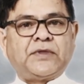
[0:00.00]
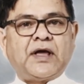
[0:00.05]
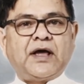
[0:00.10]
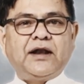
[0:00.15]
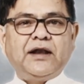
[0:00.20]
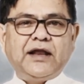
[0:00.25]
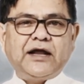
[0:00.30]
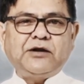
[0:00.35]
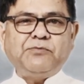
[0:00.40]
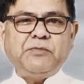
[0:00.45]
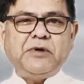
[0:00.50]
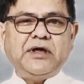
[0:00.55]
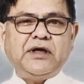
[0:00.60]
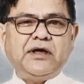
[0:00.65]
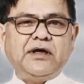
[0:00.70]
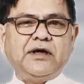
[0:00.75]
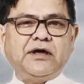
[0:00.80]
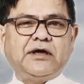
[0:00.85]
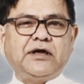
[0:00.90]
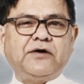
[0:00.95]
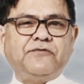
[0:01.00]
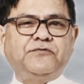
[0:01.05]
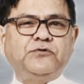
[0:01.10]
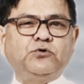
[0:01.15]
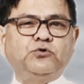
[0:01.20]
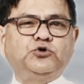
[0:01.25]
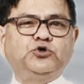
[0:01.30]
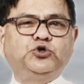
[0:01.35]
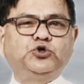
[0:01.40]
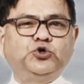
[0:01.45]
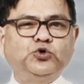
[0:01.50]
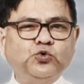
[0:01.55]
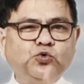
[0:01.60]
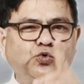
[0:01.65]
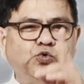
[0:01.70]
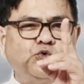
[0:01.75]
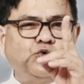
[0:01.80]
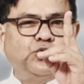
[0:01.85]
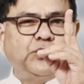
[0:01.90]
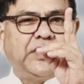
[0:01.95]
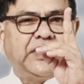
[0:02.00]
Let me give you two